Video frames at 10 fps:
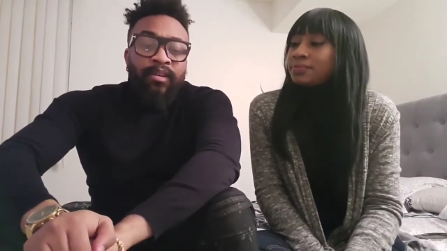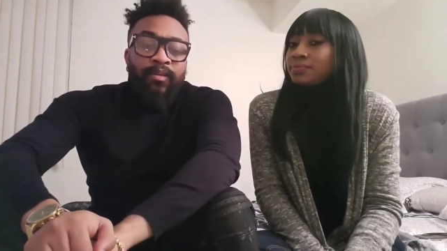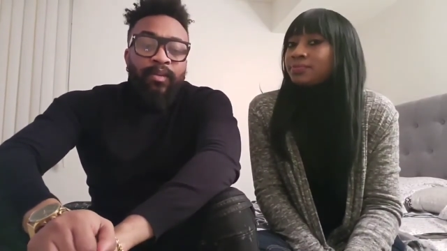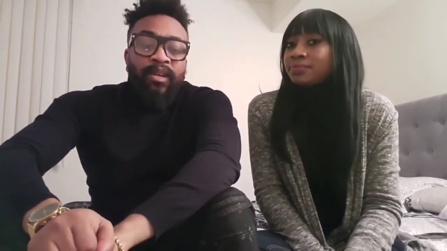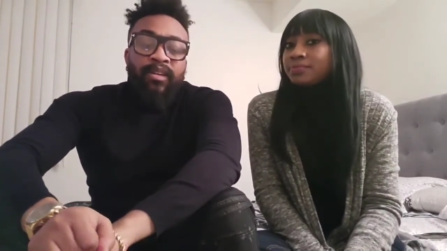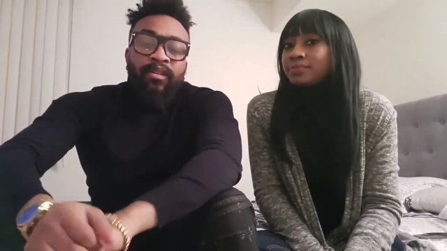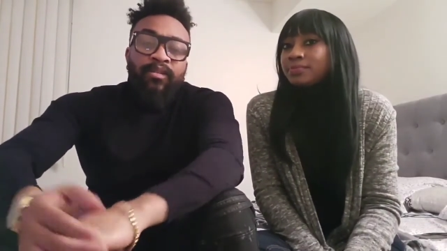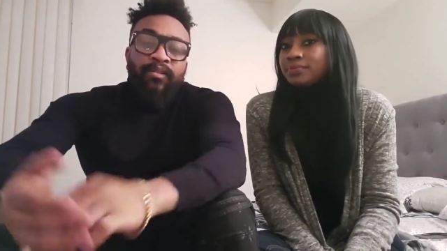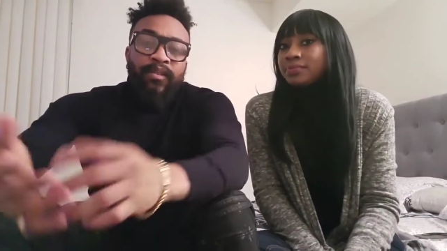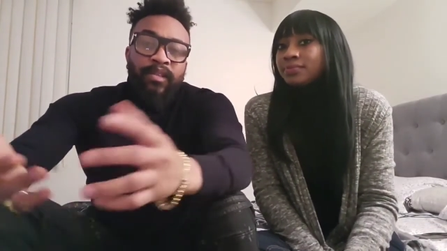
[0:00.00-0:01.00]
Speaker 1: without a
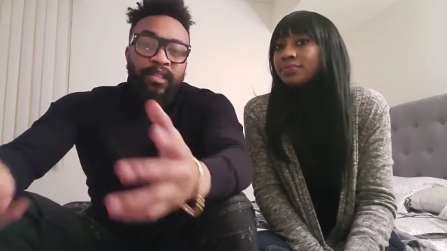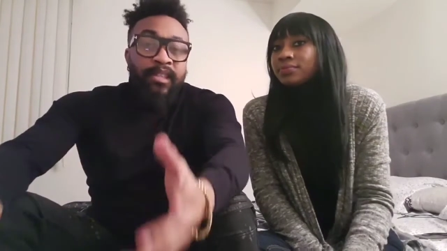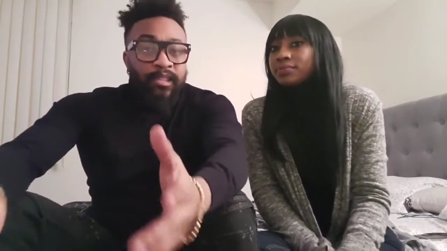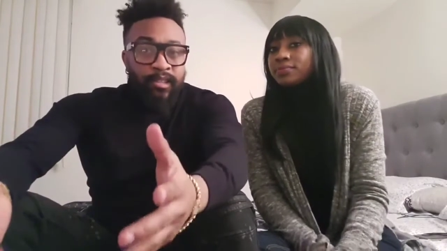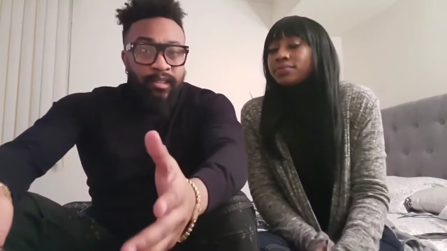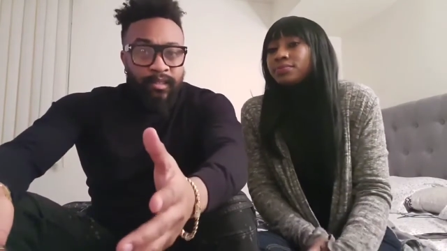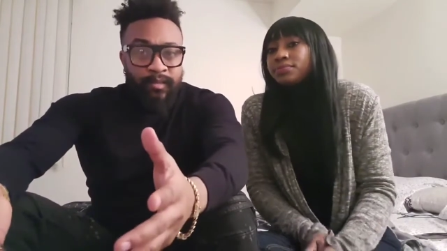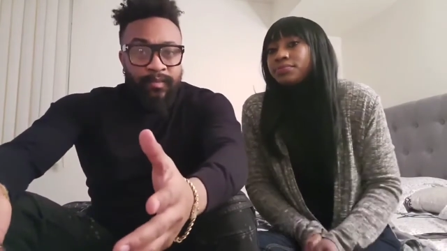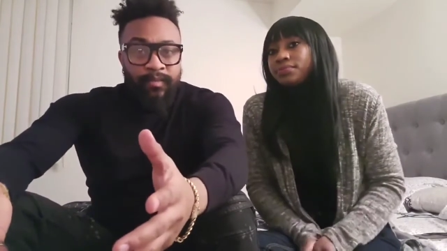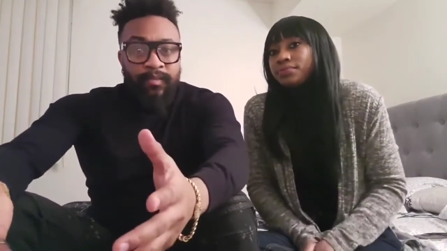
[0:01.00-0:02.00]
good foundation,
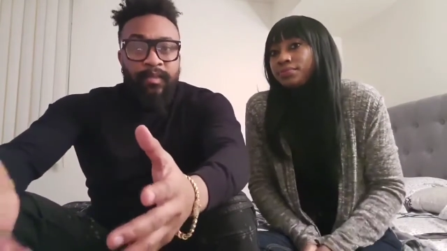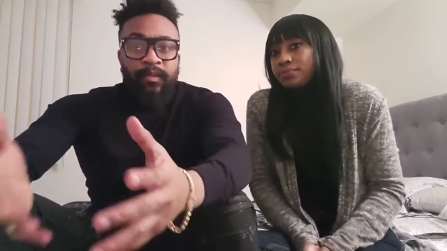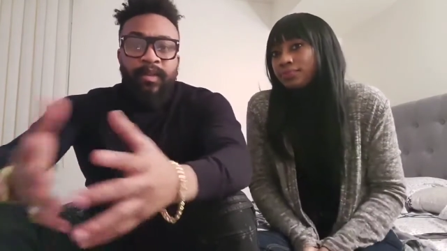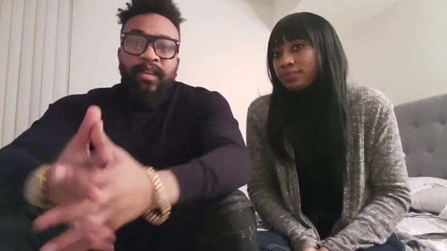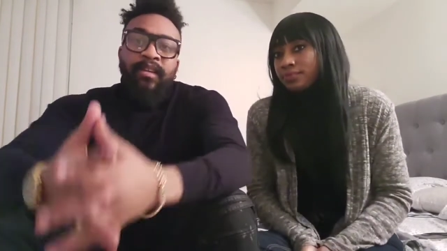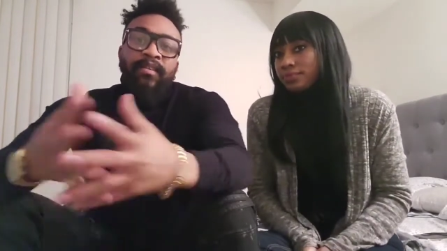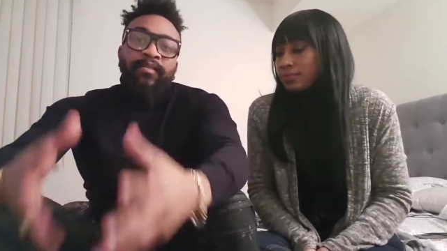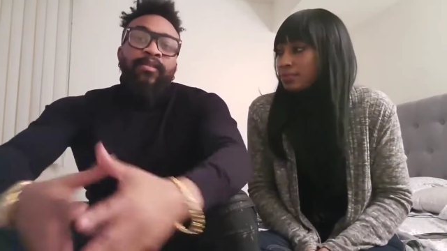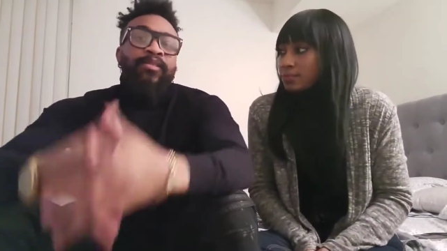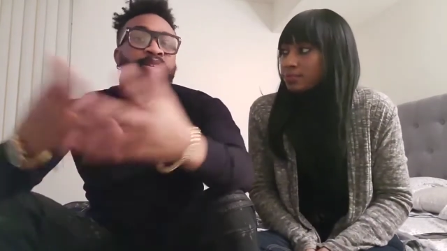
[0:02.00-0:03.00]
we can
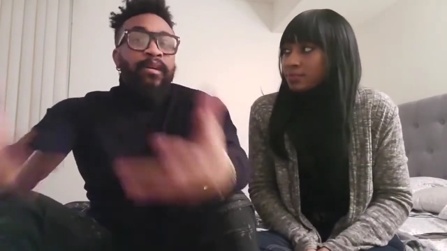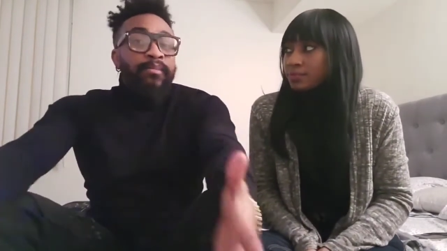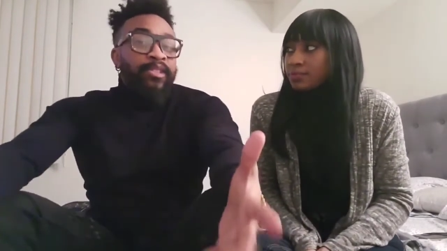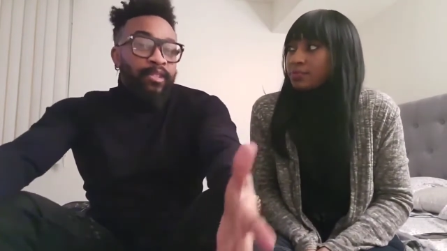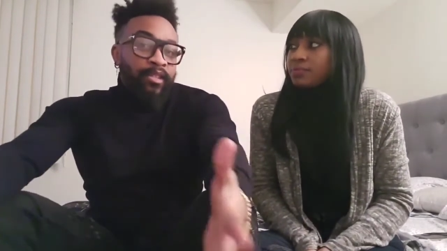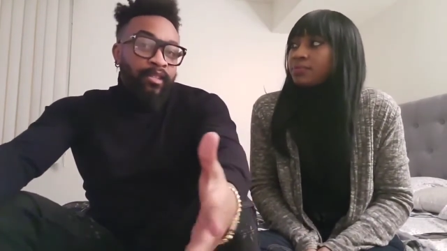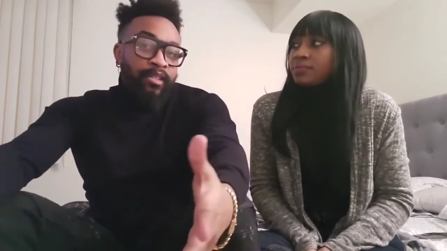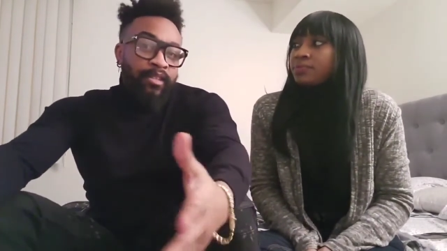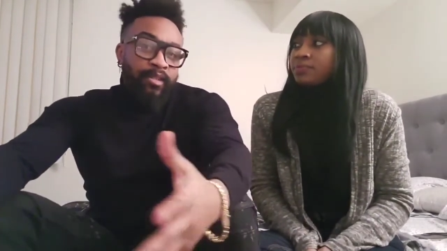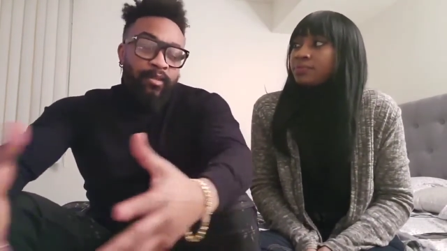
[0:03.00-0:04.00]
have good chemistry,
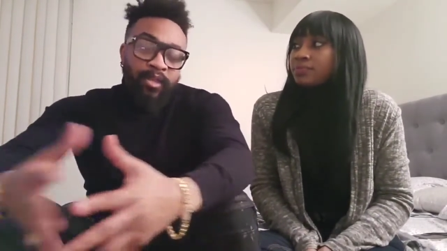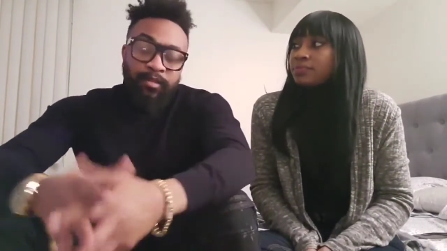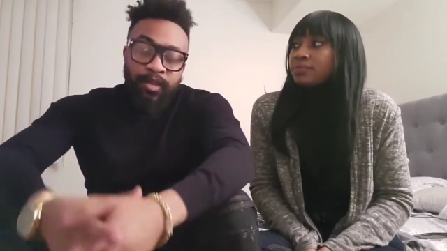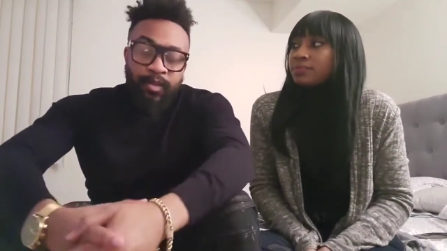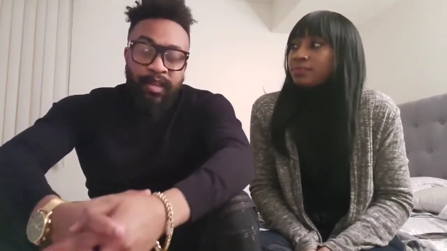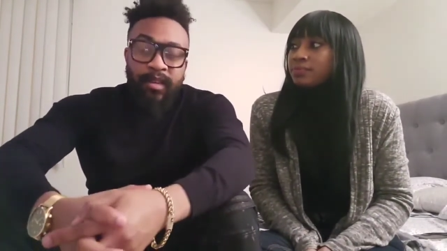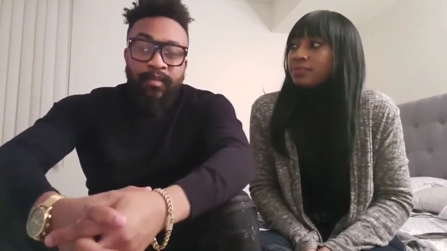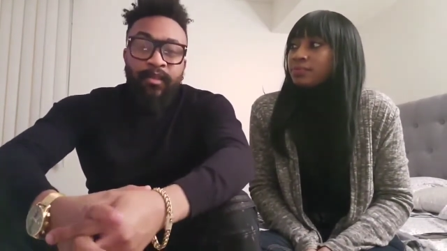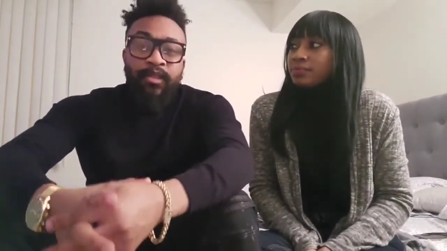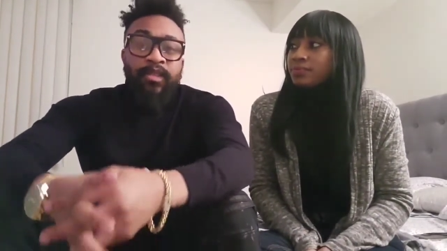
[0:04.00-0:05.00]
which means we can
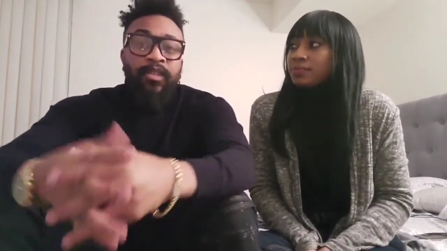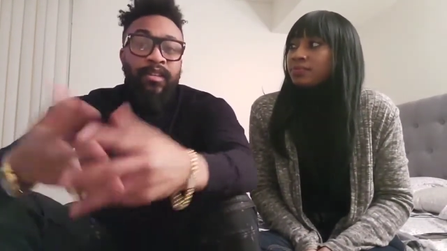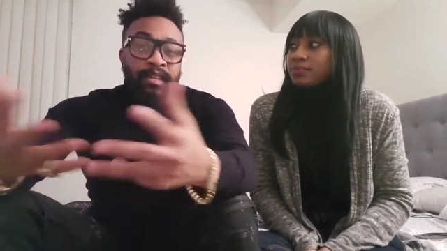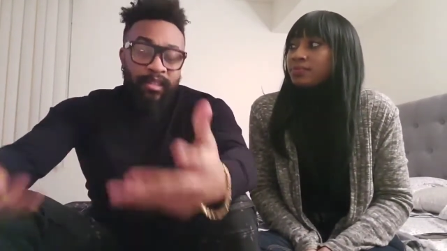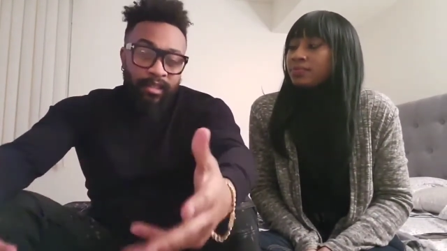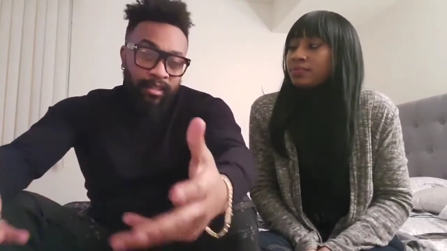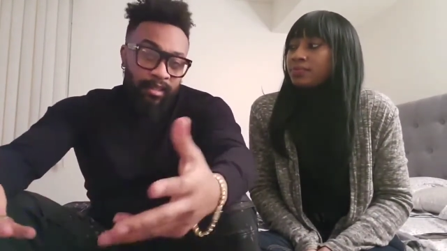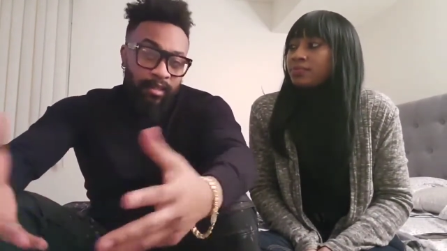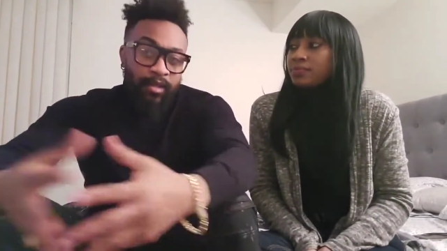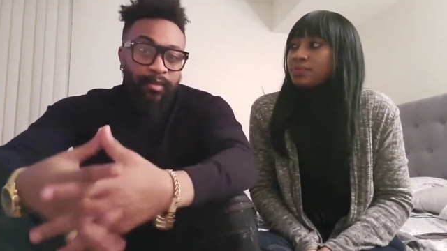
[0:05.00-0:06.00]
have good connection,
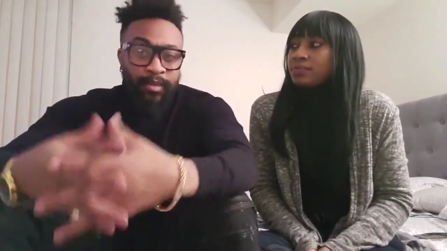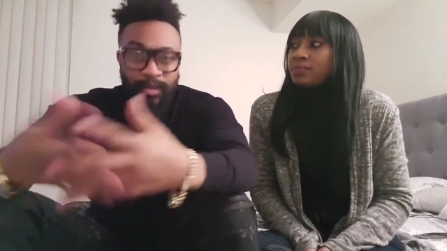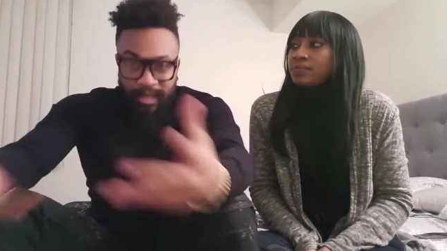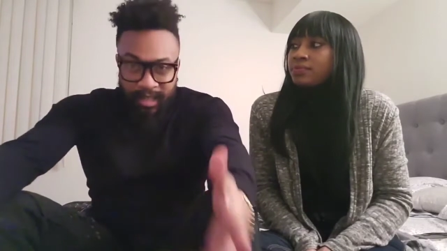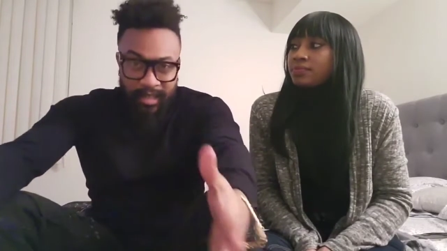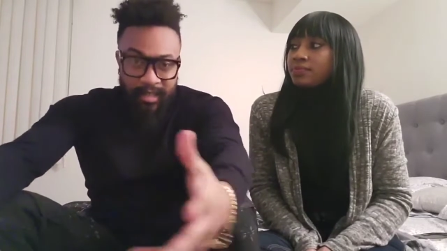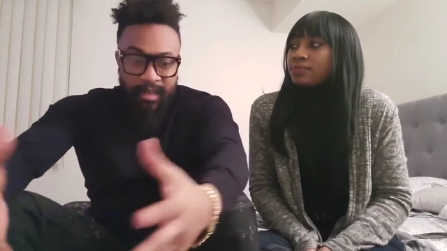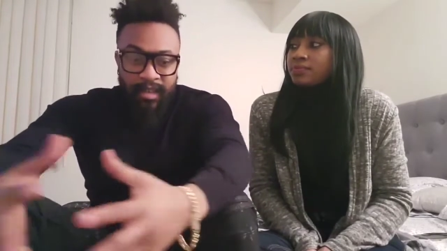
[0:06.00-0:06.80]
good bonding